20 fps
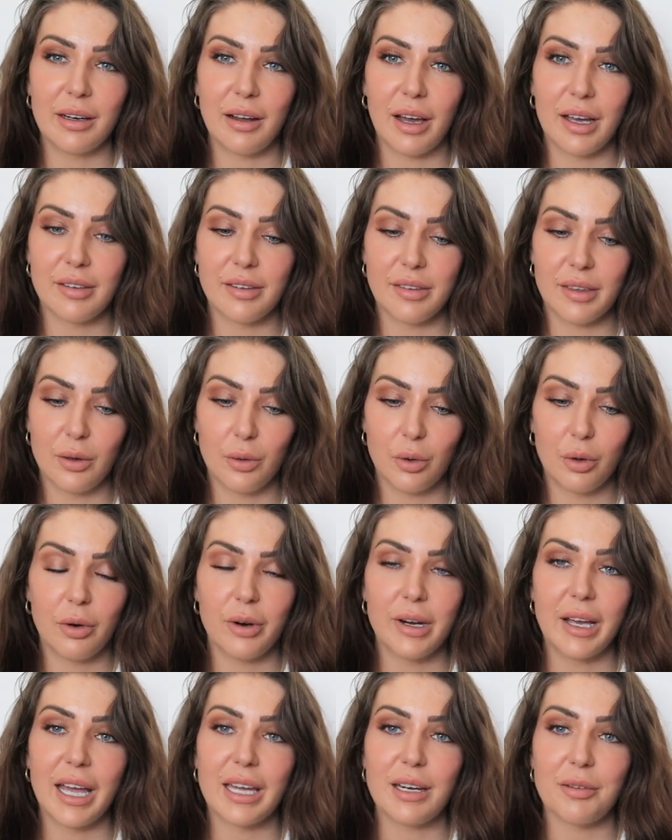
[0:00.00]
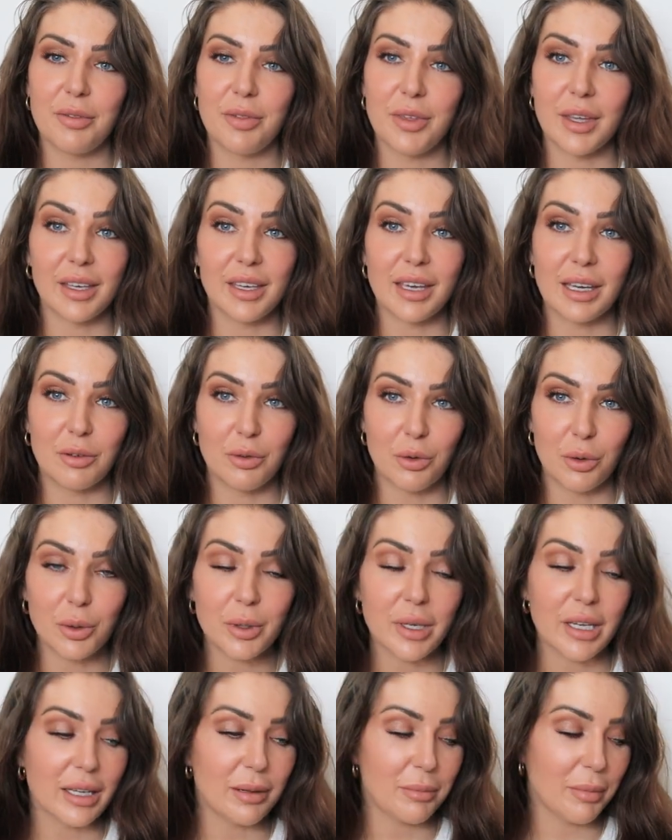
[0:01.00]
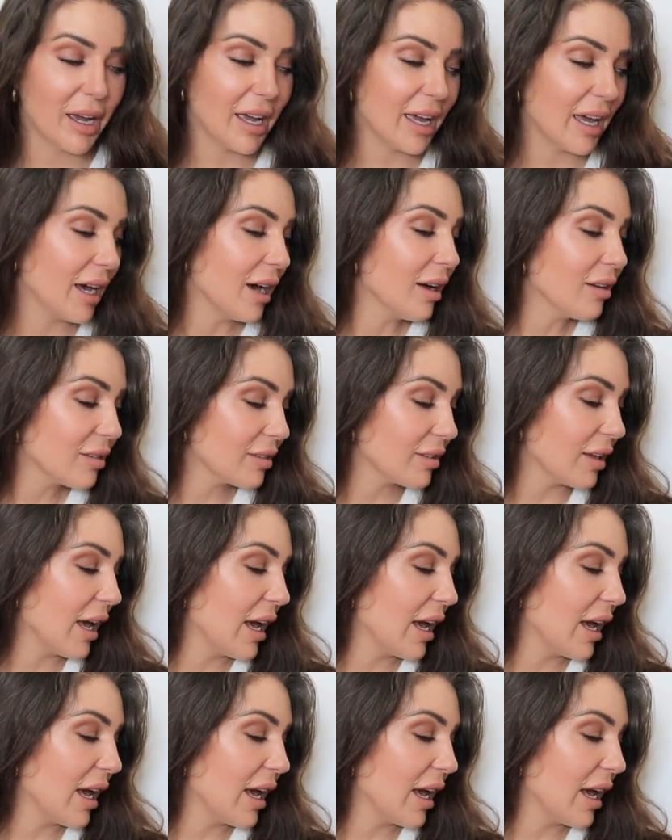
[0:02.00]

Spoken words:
nice little creative thinking nook in my house.